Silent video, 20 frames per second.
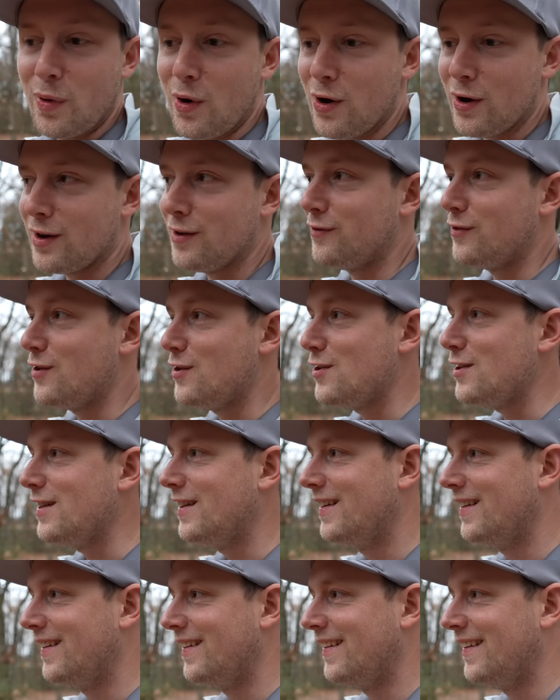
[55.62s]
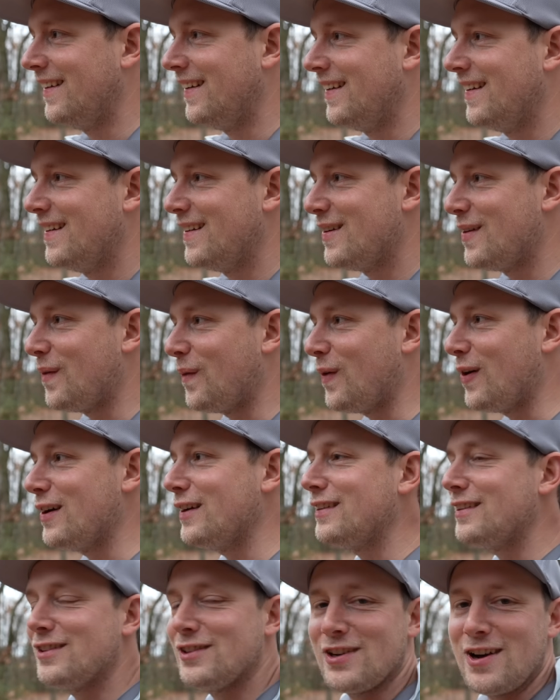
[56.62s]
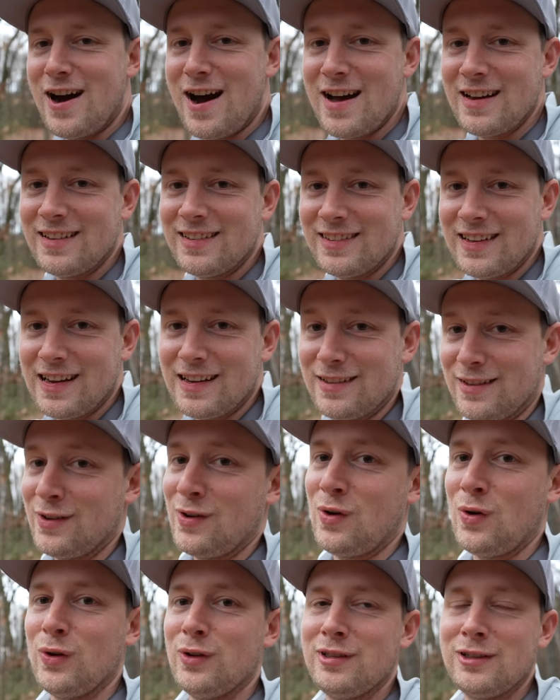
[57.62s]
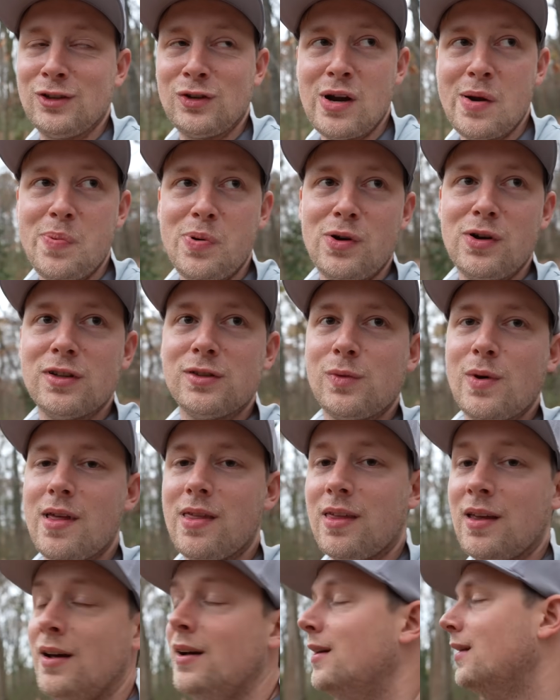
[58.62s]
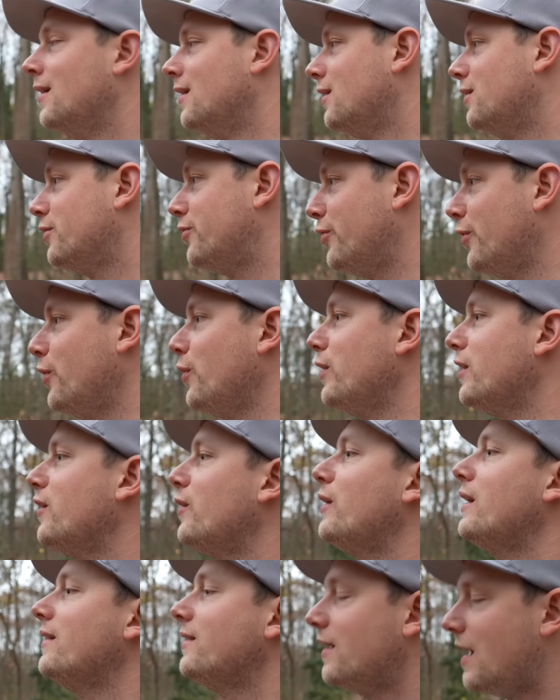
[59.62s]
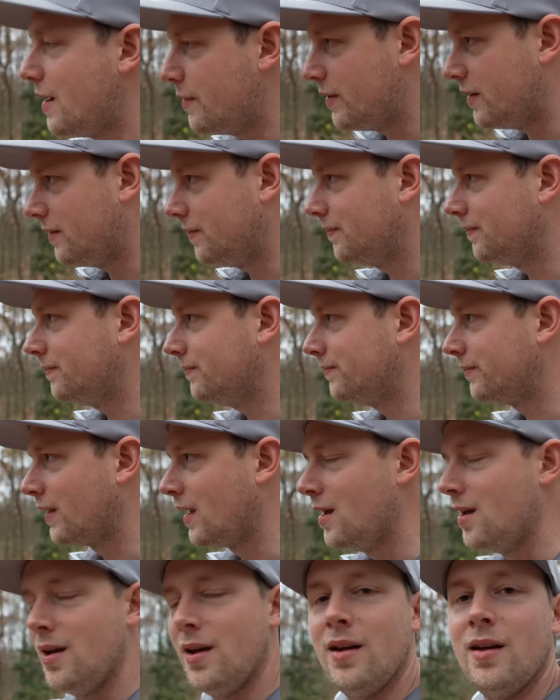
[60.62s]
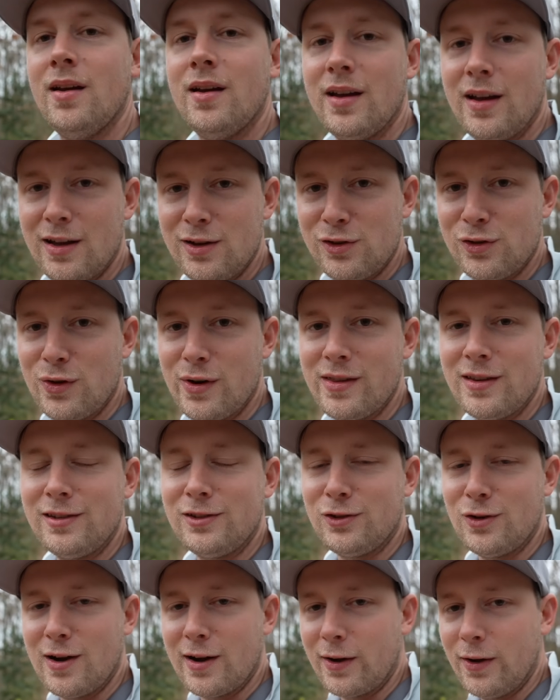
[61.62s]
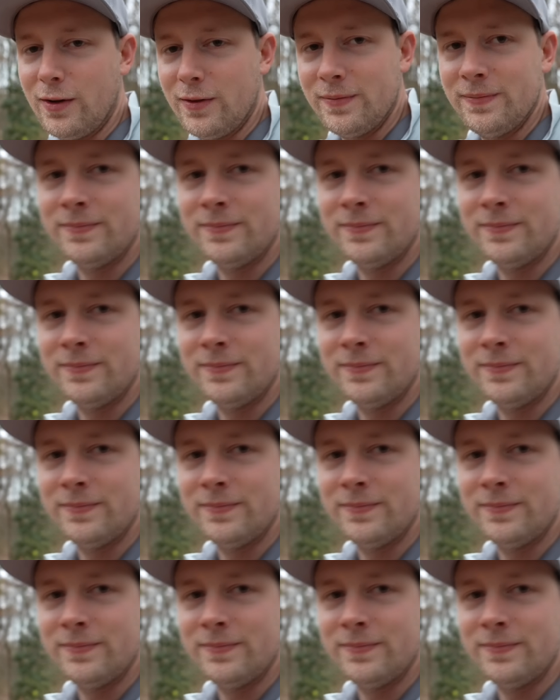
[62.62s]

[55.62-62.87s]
part of all. Worst shot, six holes, triples with Drew Uli Simon. Enjoy the struggle.